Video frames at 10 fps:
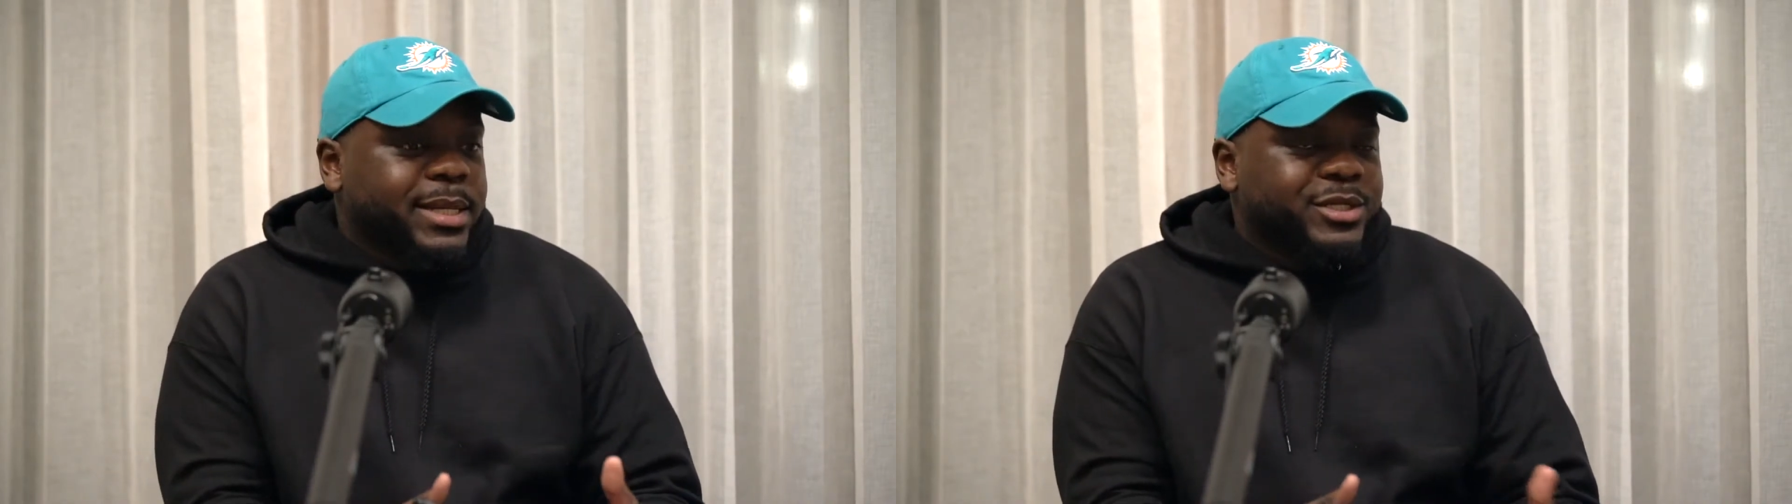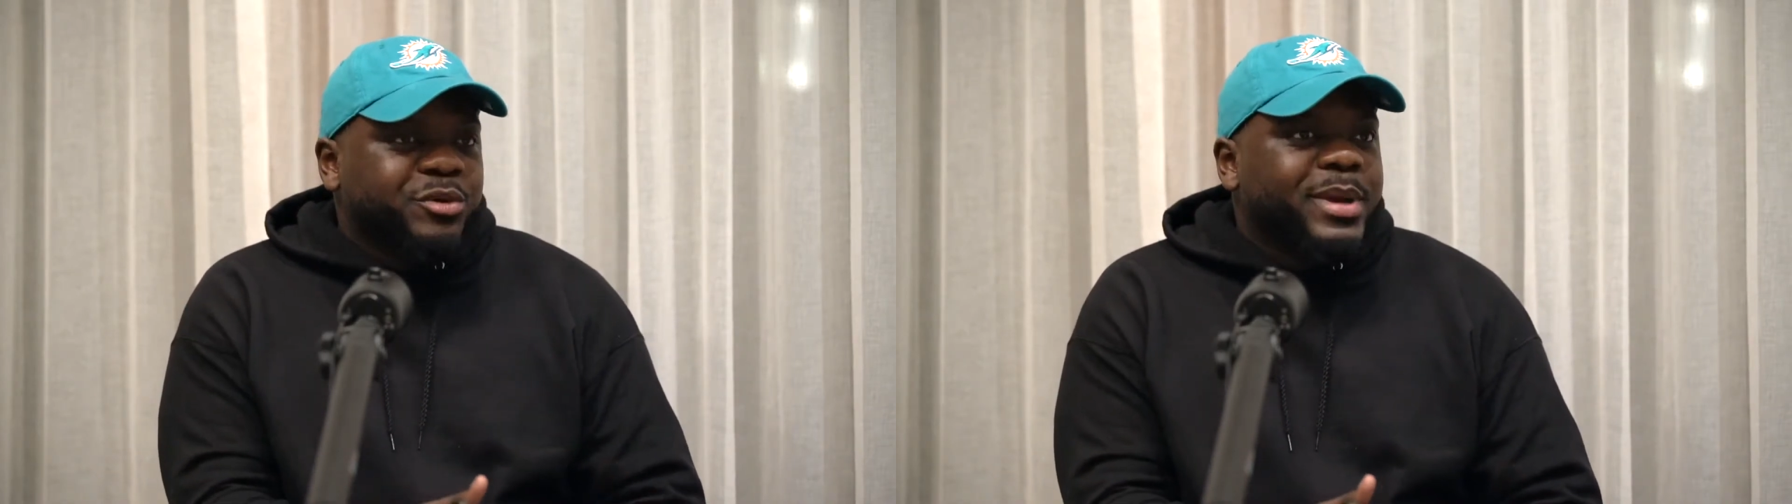
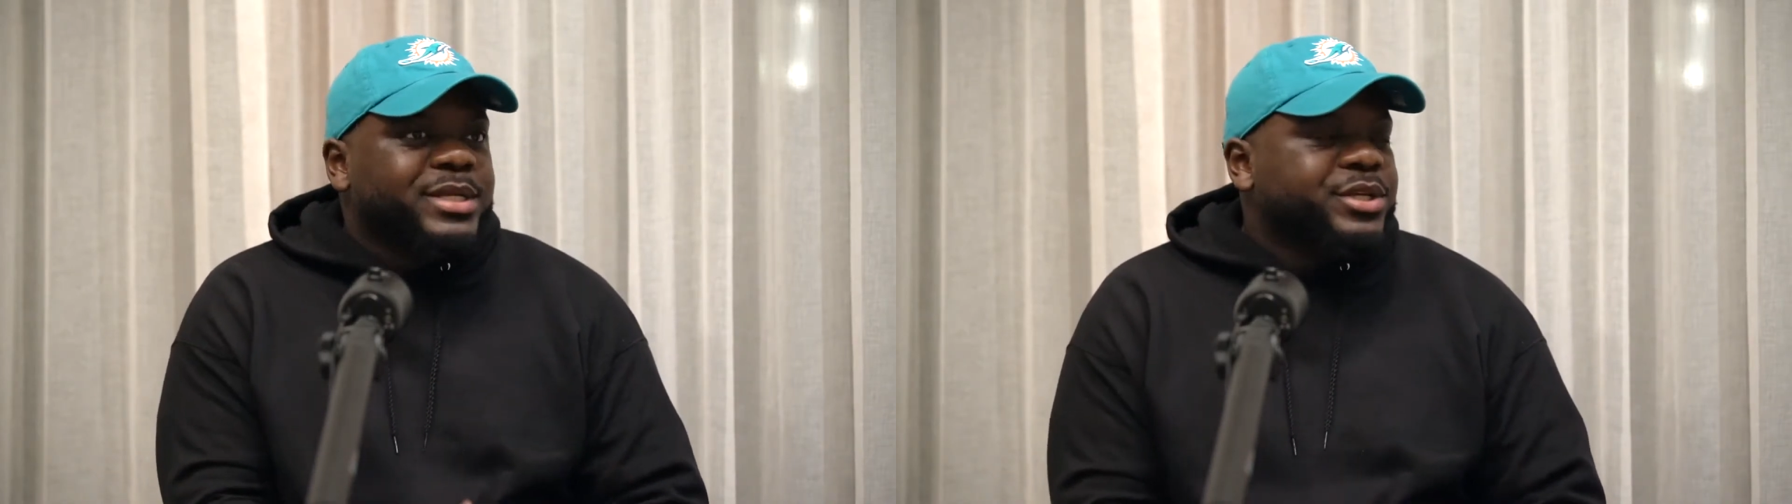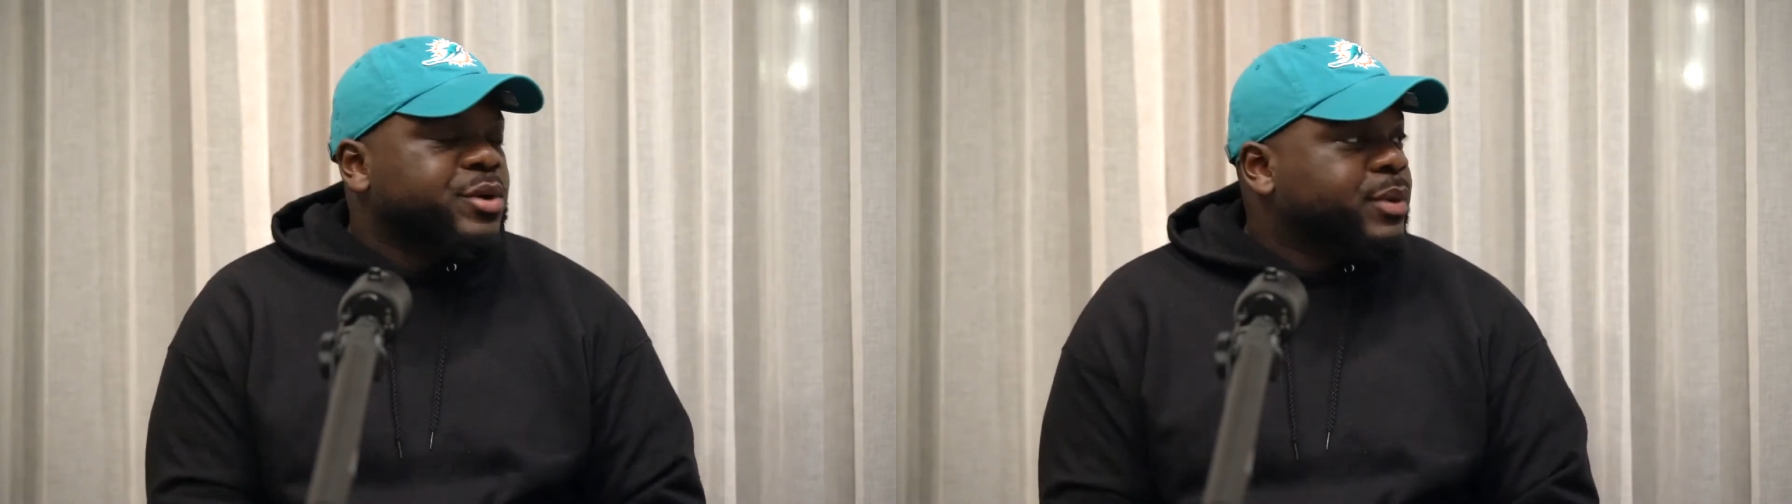because you
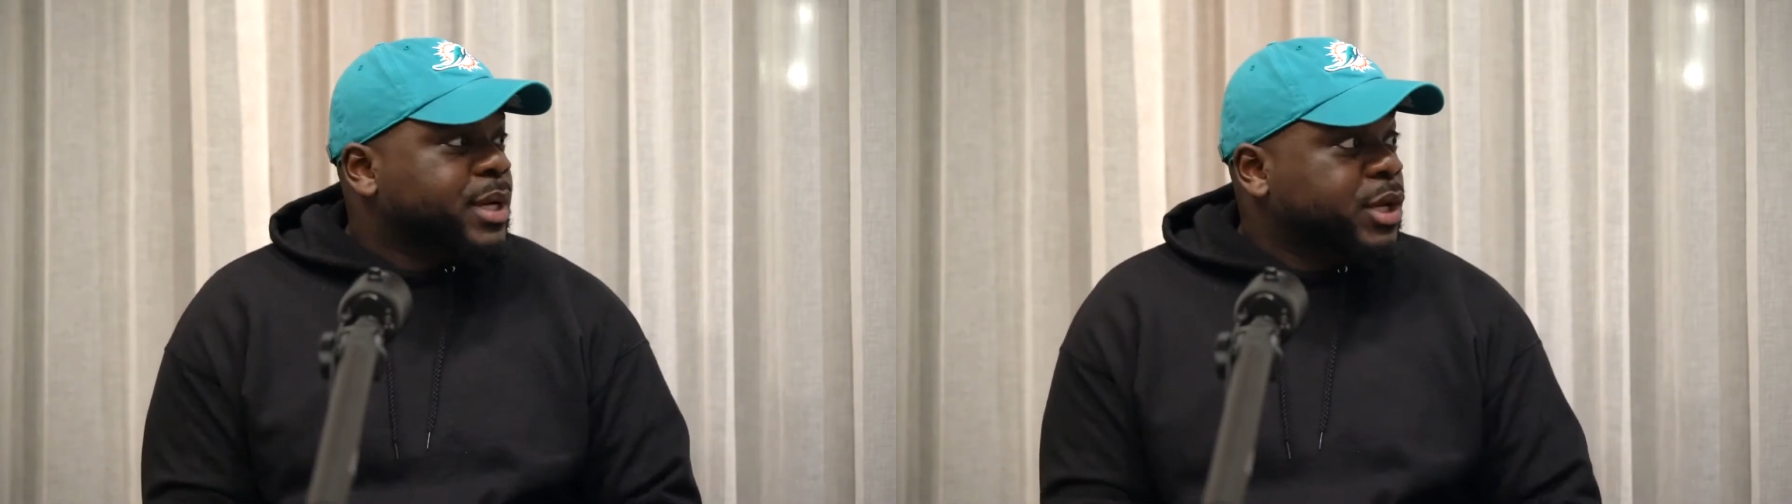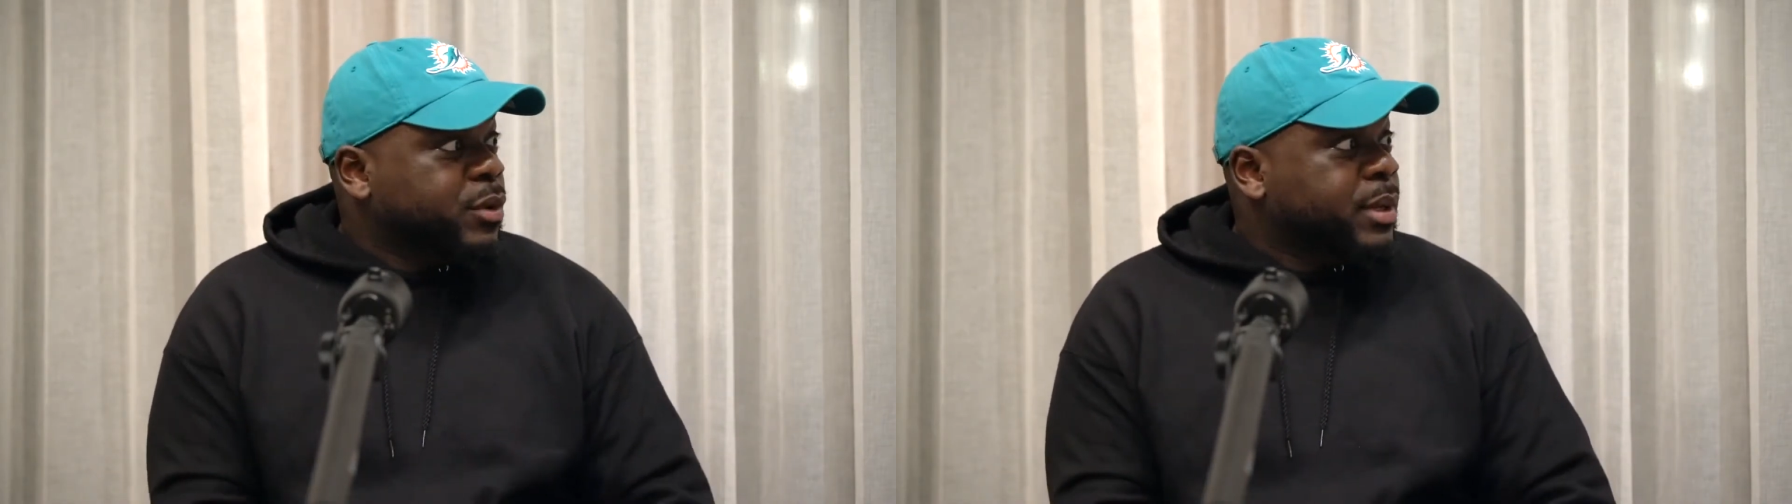mentioned you want to do